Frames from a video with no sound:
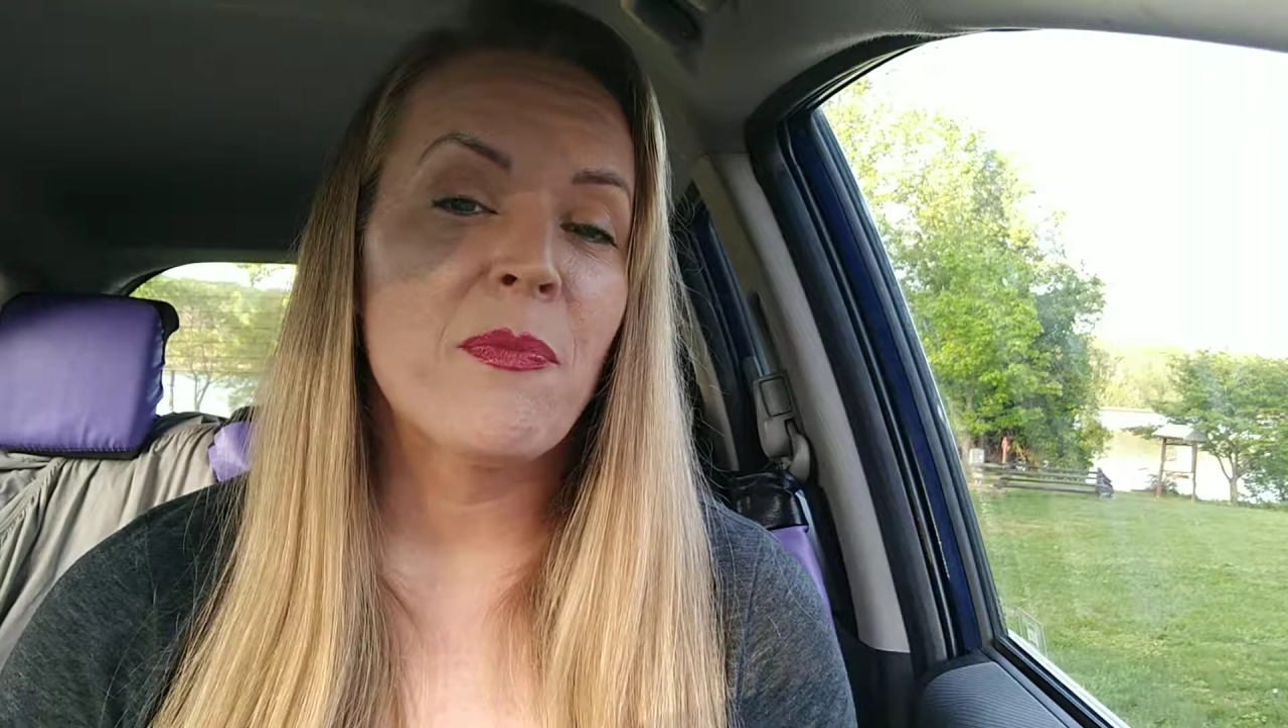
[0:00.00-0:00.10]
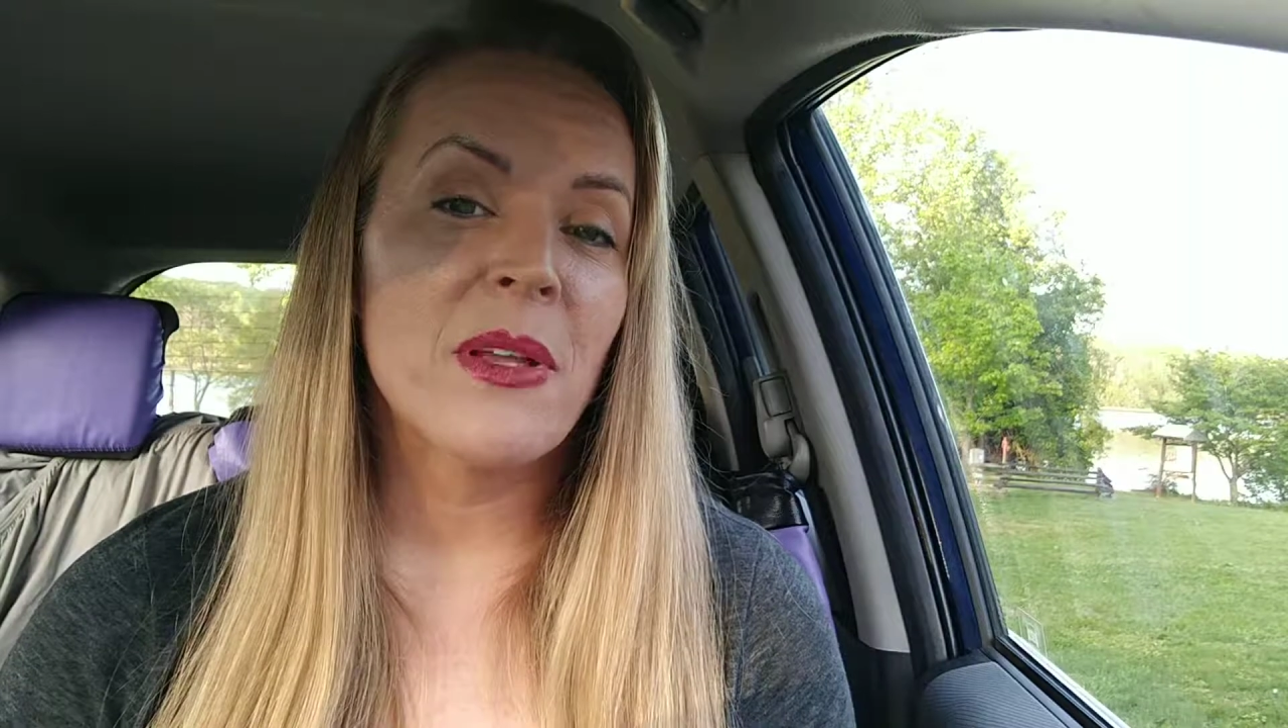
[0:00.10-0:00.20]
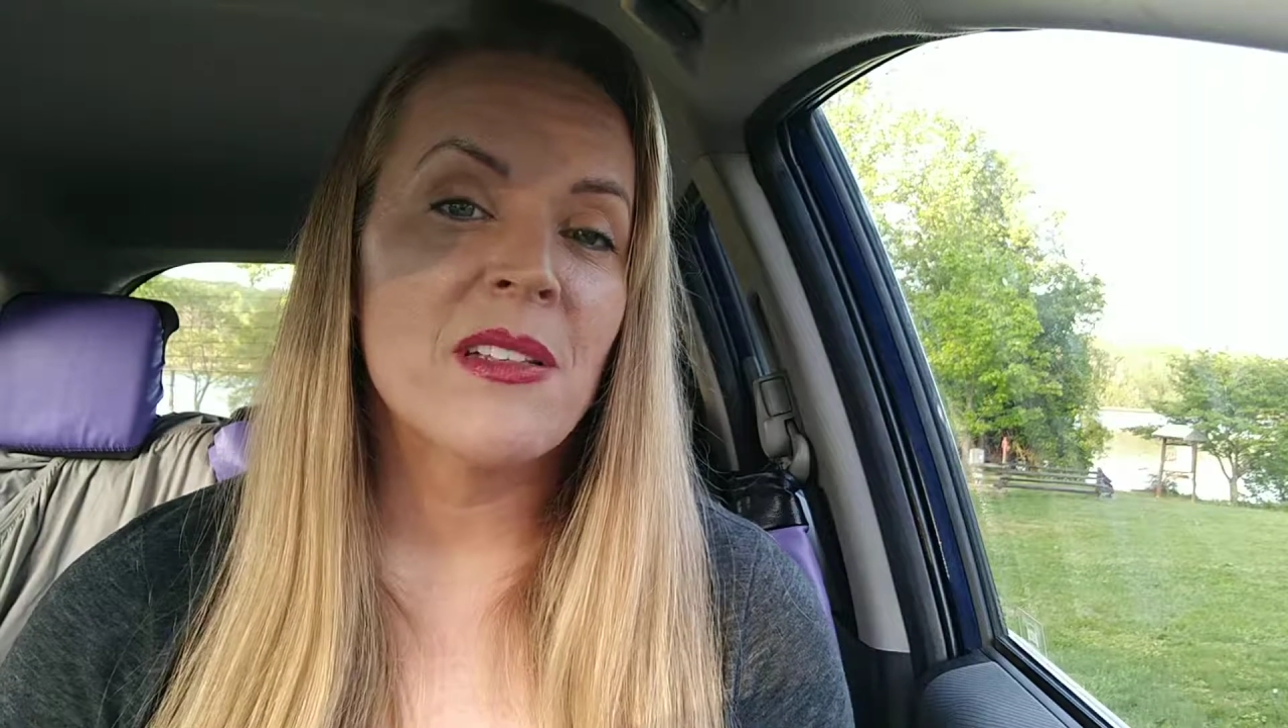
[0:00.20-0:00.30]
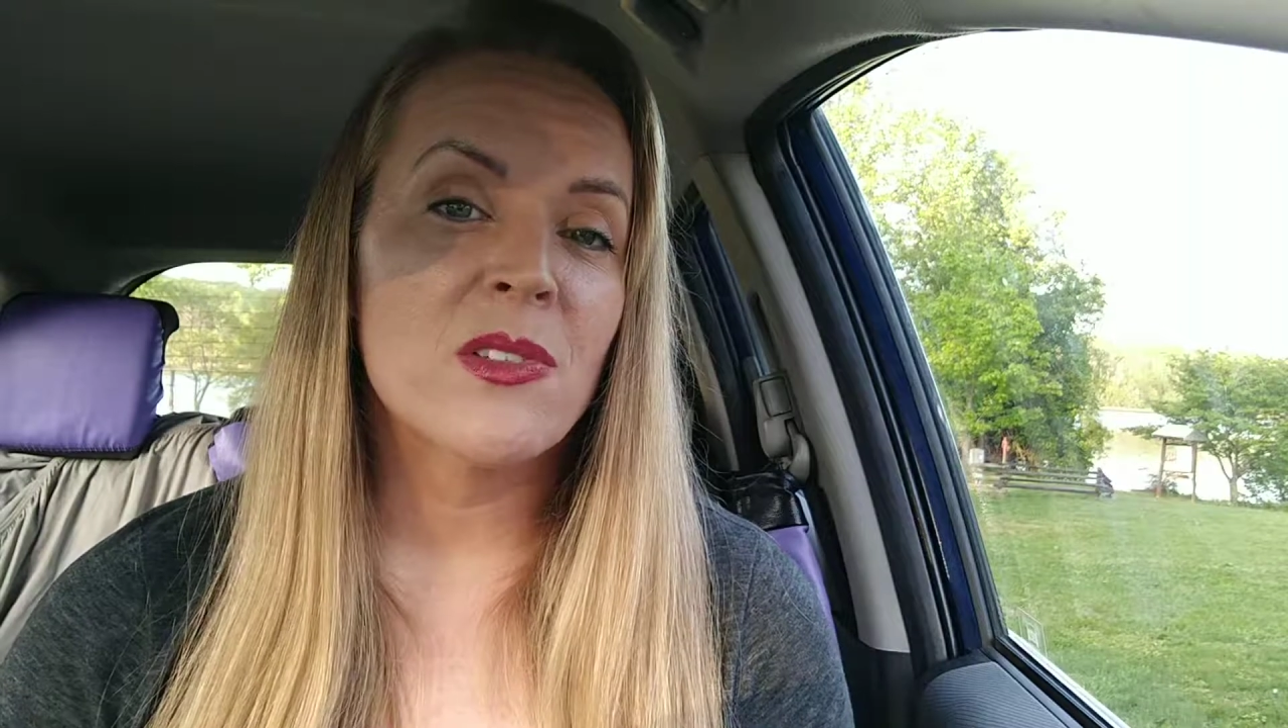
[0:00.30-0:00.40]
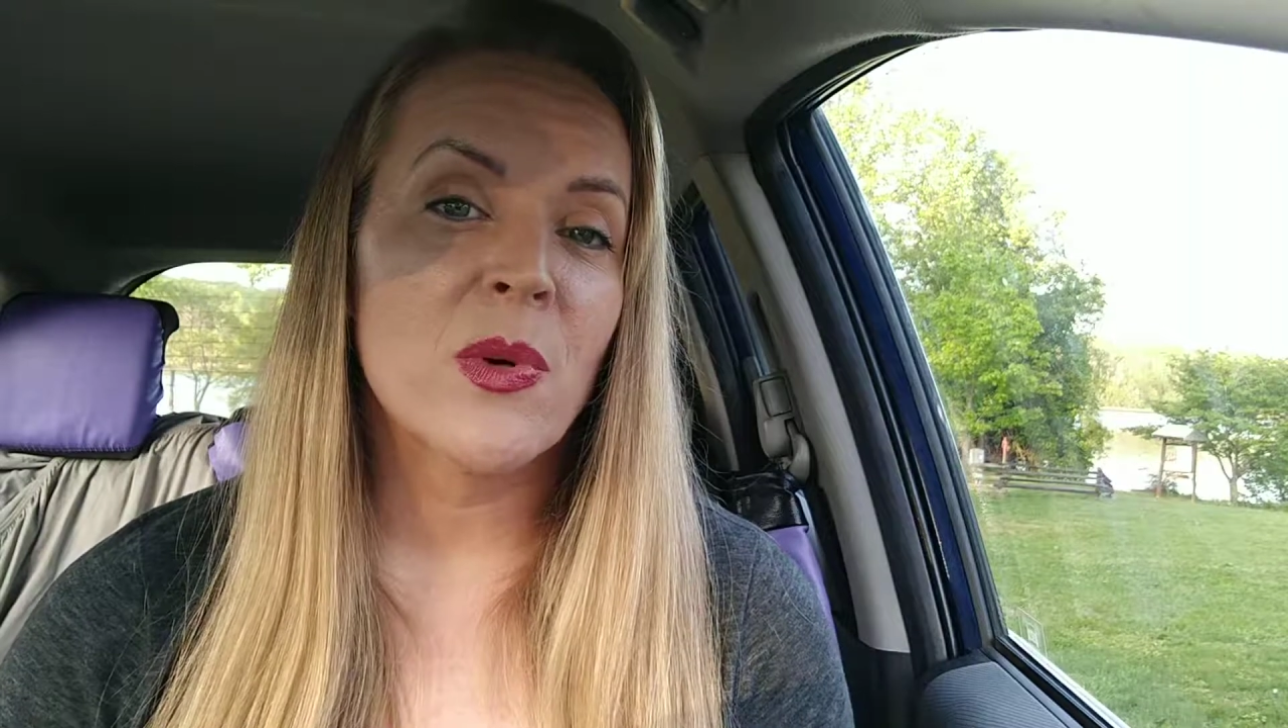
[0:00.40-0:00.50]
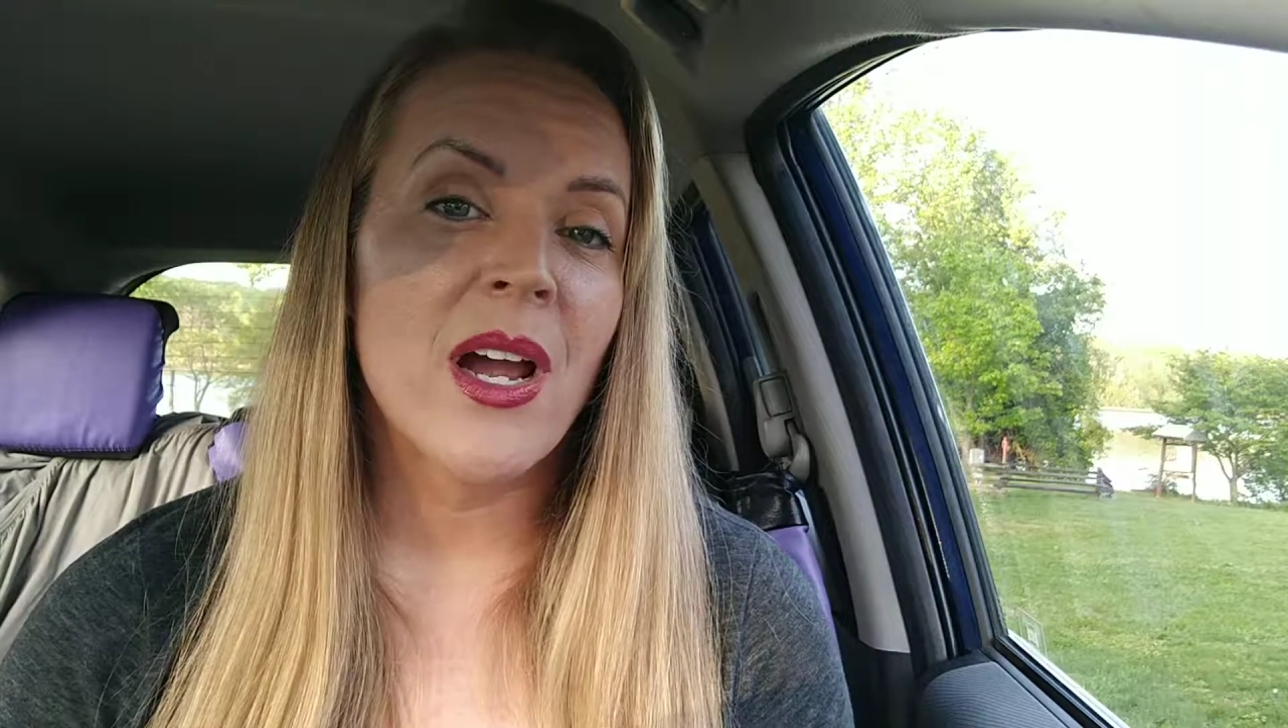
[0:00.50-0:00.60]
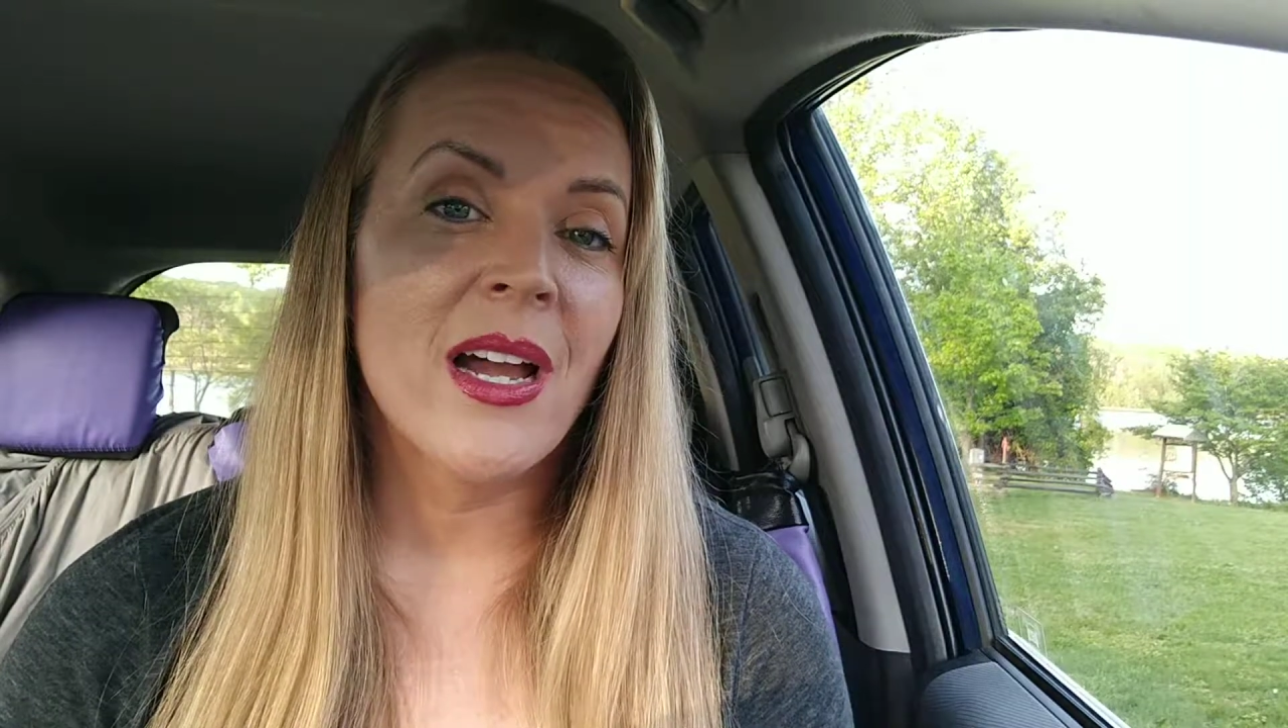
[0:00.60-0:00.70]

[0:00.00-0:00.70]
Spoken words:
places where